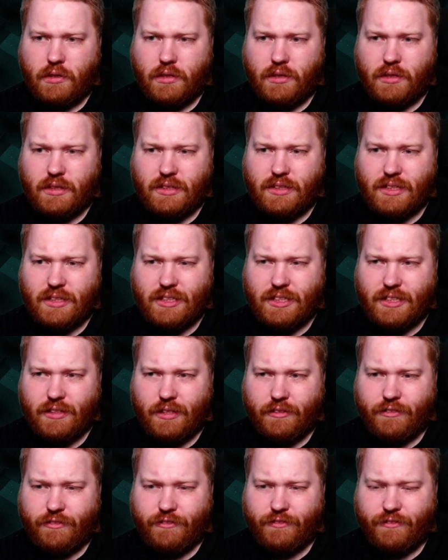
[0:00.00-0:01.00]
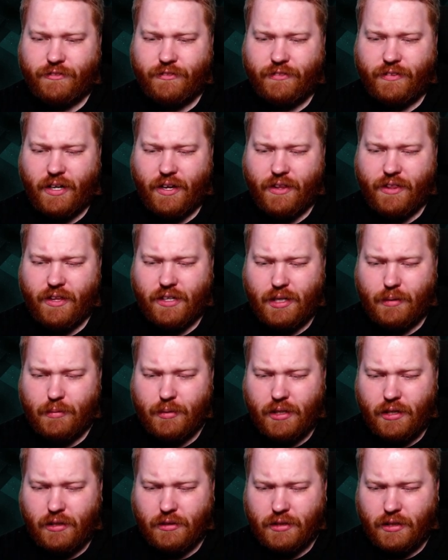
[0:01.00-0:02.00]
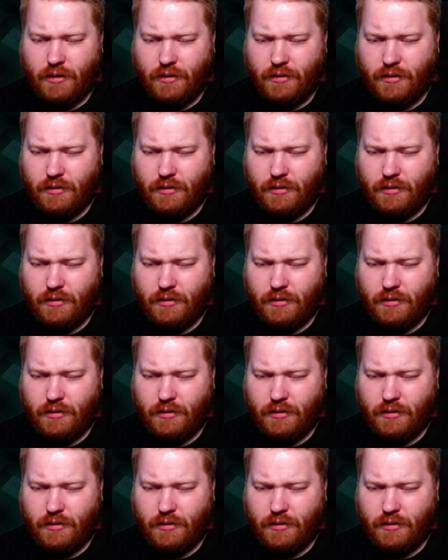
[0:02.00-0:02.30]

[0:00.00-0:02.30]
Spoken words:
Is this her father coming out now?